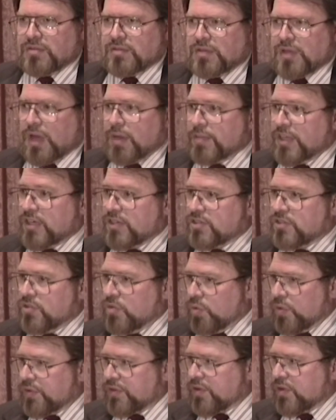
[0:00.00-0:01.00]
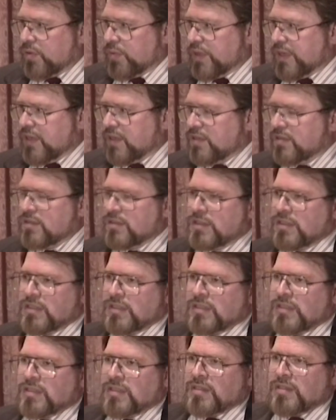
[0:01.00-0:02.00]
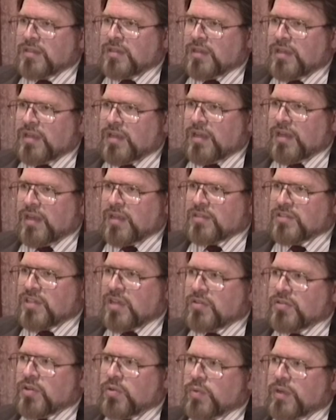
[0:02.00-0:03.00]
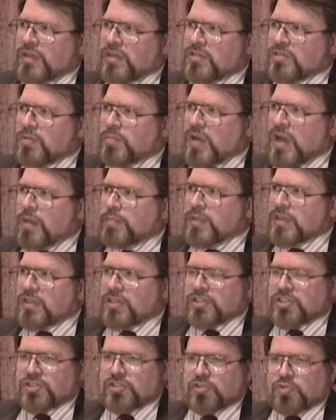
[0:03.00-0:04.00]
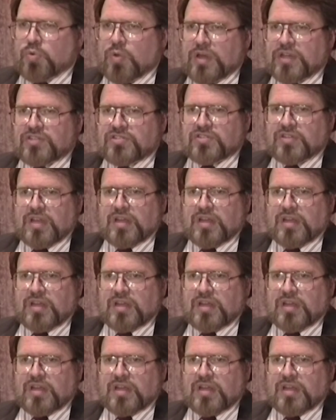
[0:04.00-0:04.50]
communist North Korea. And South Korea has a population twice